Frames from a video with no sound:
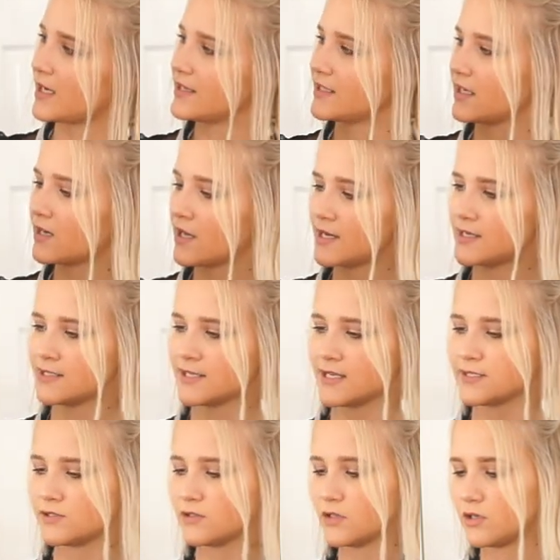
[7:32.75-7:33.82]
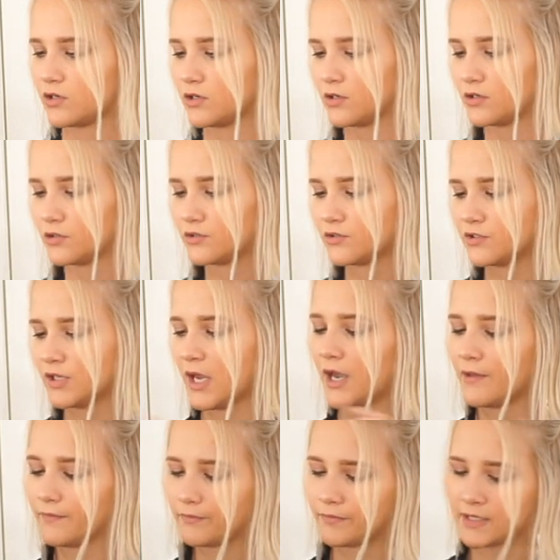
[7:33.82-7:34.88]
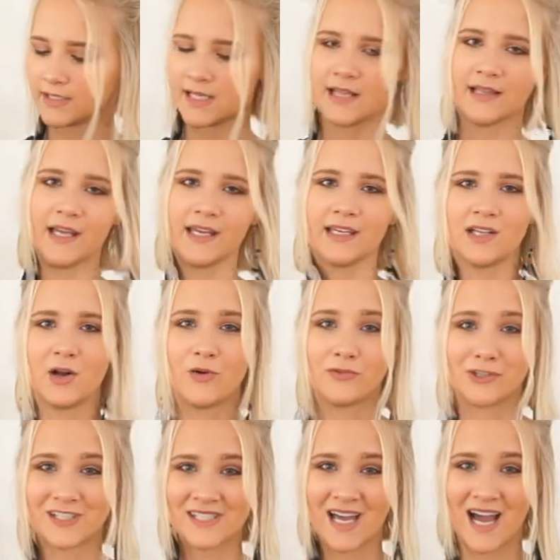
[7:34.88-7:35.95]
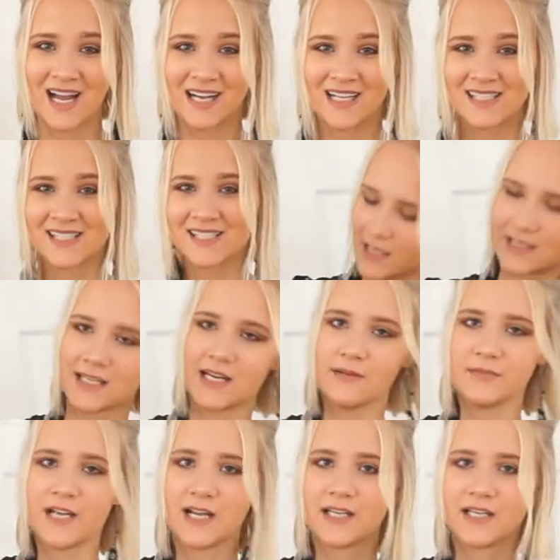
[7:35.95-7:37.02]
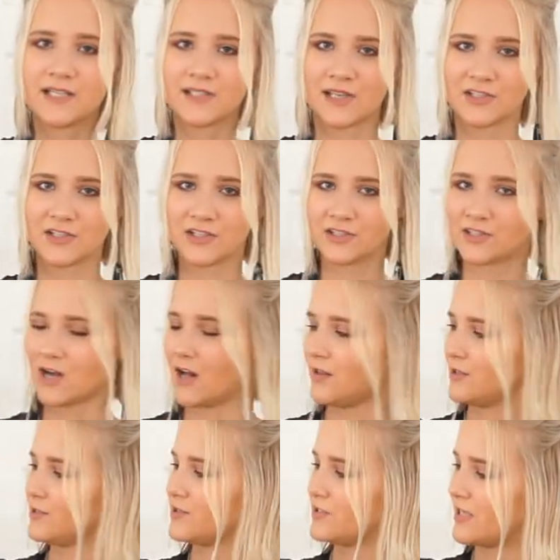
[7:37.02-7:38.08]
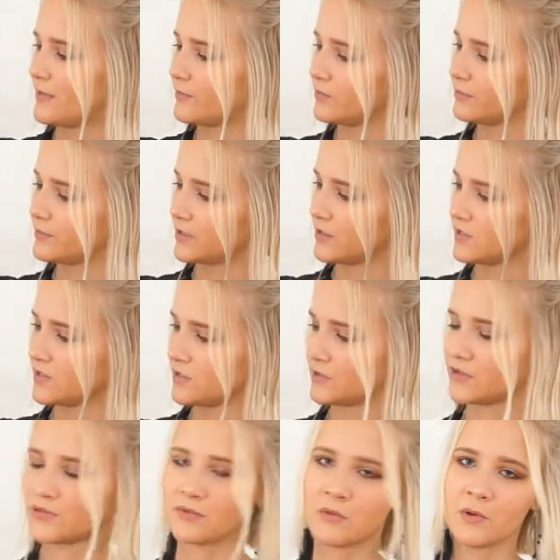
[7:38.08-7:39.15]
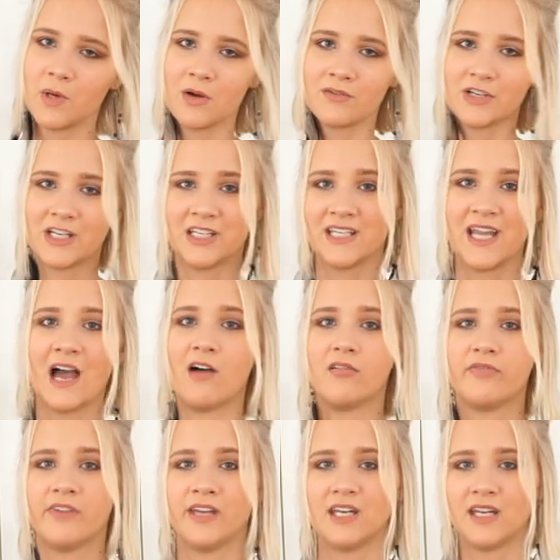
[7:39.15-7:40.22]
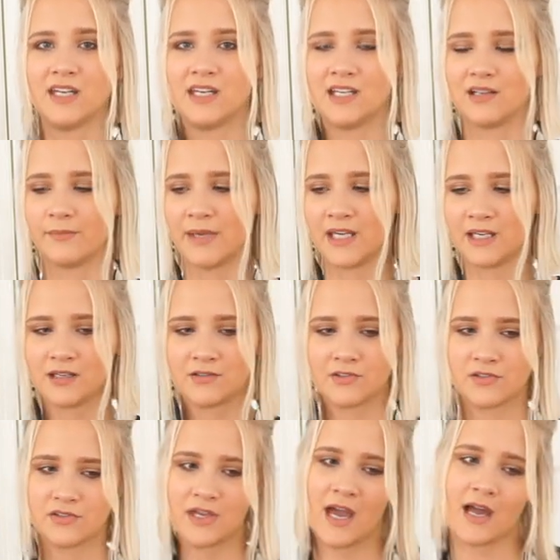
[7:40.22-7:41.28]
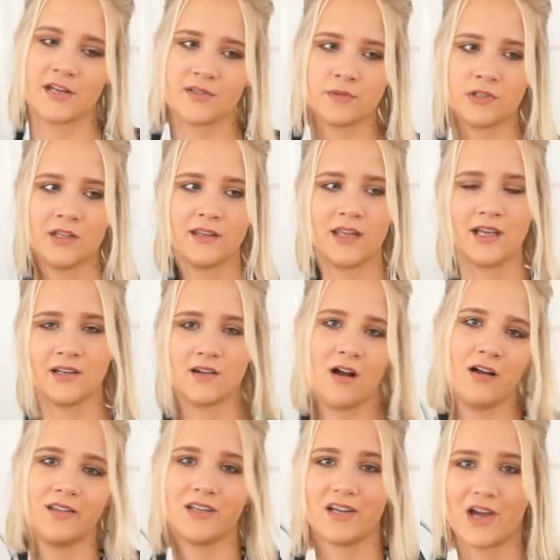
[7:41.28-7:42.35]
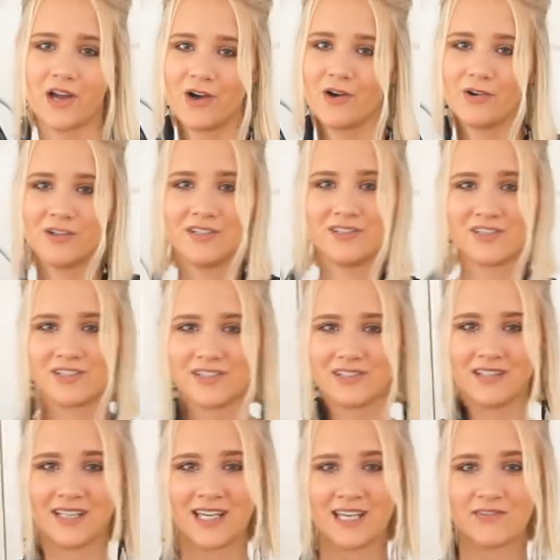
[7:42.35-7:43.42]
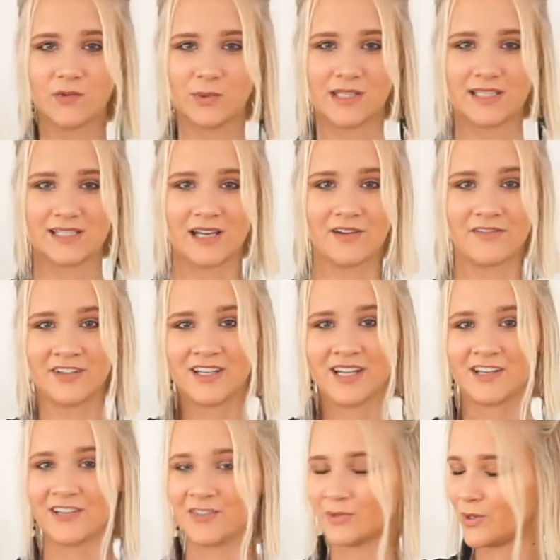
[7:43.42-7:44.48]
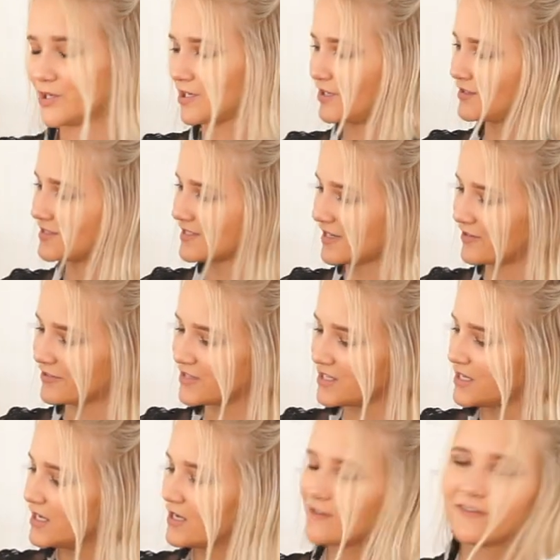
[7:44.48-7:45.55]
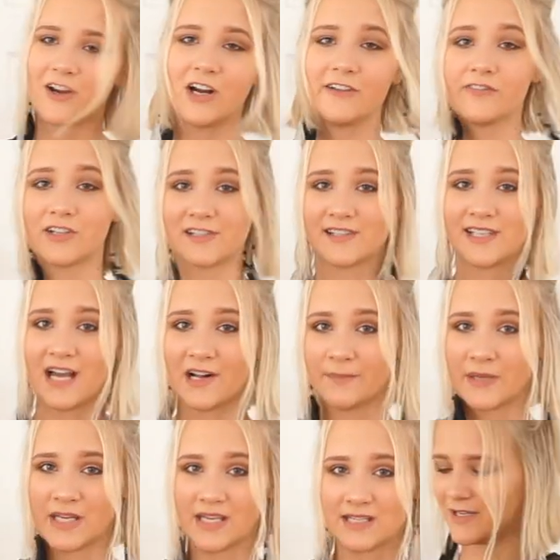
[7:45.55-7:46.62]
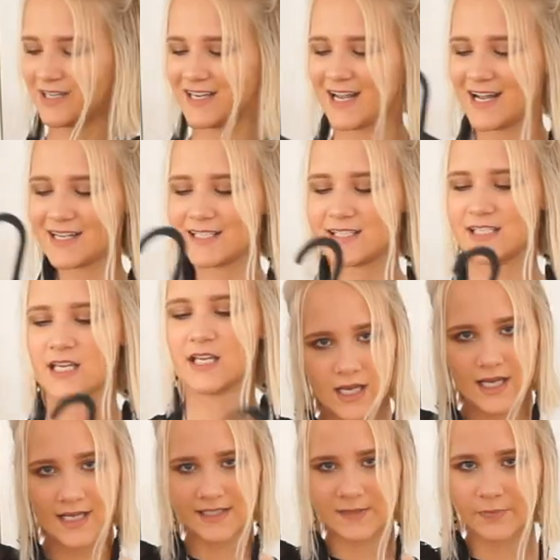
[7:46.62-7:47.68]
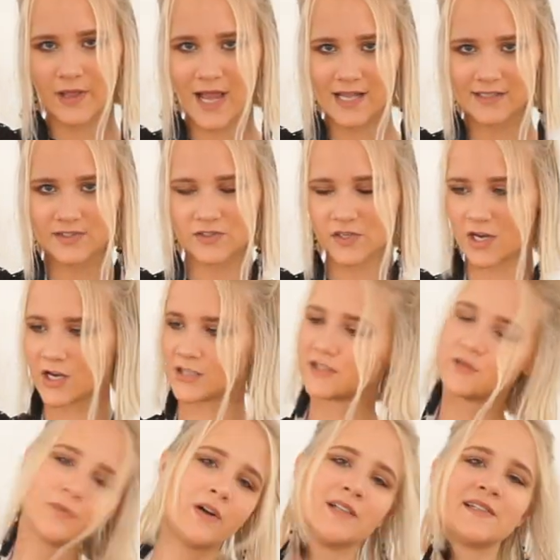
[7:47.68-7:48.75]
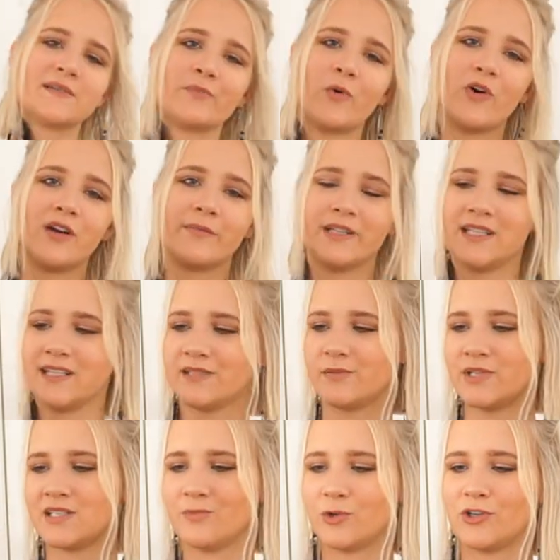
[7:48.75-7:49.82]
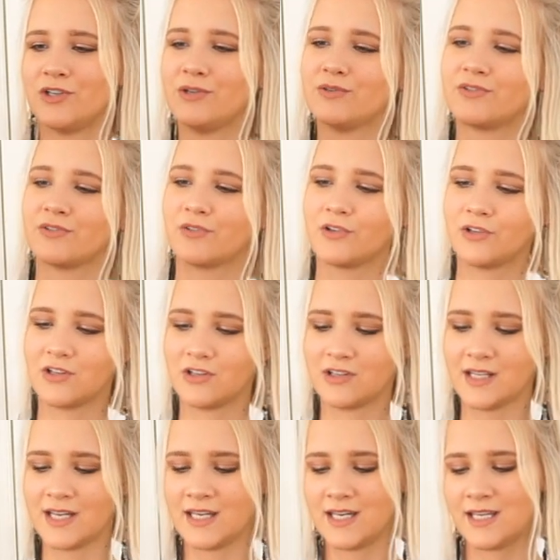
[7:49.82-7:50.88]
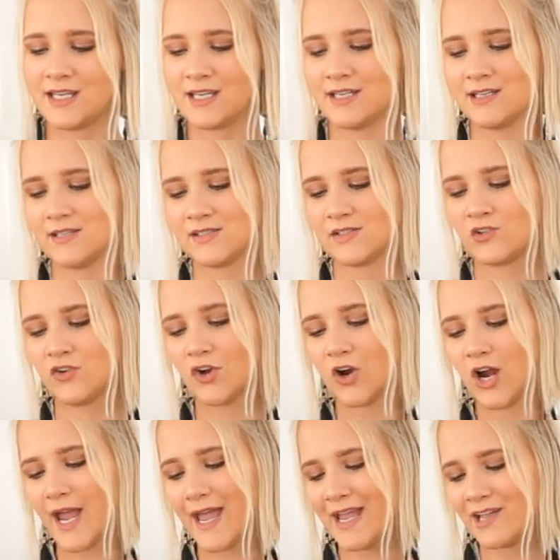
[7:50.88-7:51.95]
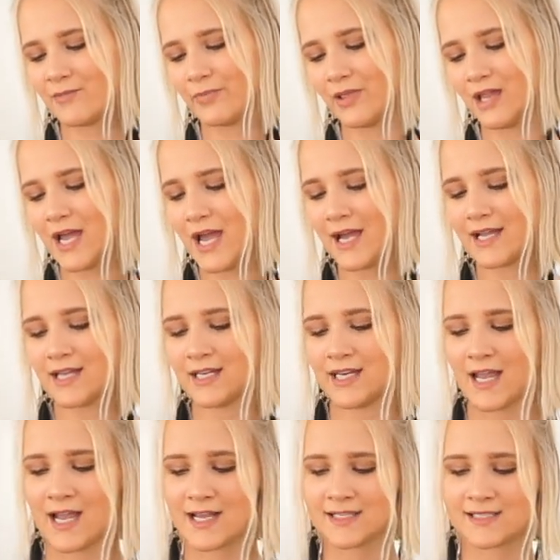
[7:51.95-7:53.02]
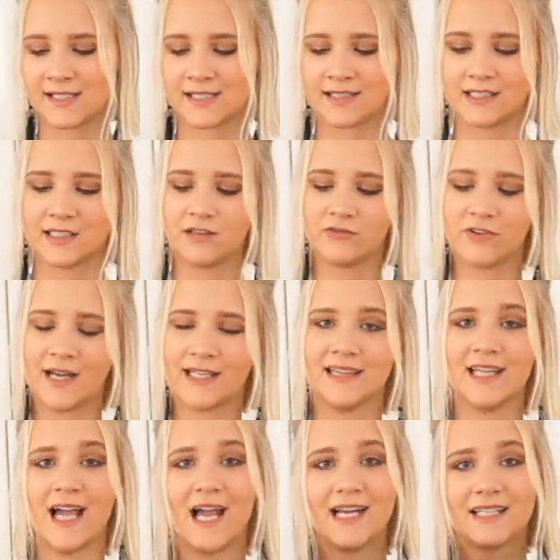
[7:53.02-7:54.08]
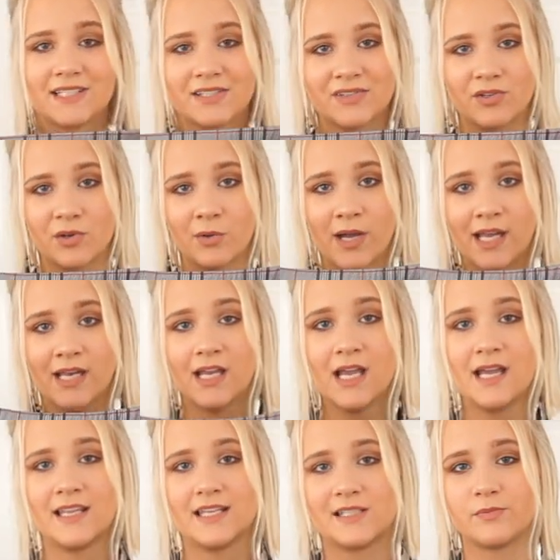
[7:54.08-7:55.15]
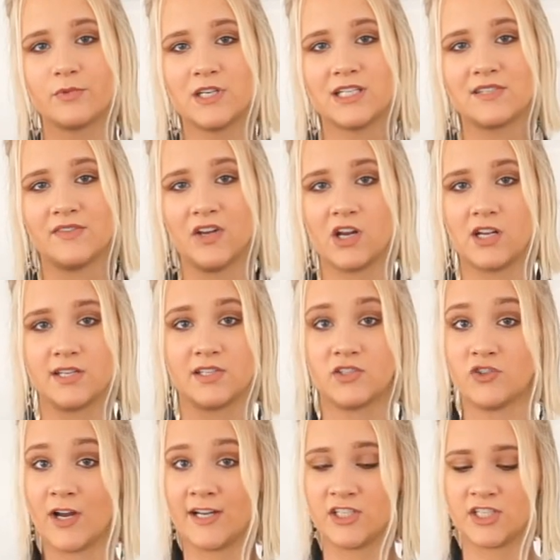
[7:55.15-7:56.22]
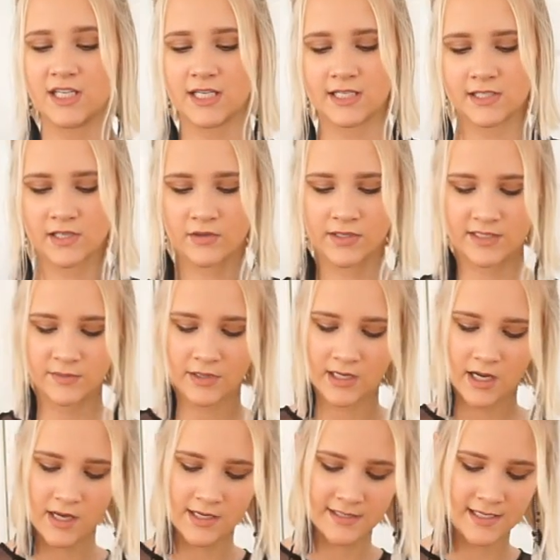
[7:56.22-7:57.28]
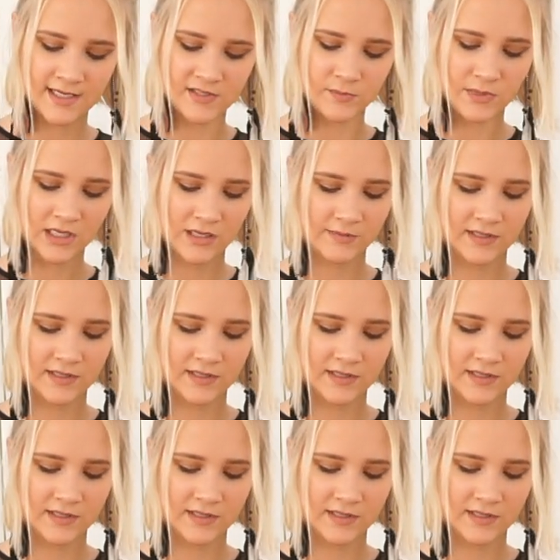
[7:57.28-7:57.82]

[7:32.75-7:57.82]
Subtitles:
I think I got it in a size large. Yeah, because I like it oversized. A denim jacket is such a good college staple because you can throw it over any outfit and it'll make it just casual and like on the go. And just like even with this outfit, I could throw it on. So very versatile piece. But next is a plaid skirt once more, but this one is more neutral. It is gray, black, and has like little red lines through it. This one is very stretchy. So this one I got in a size medium.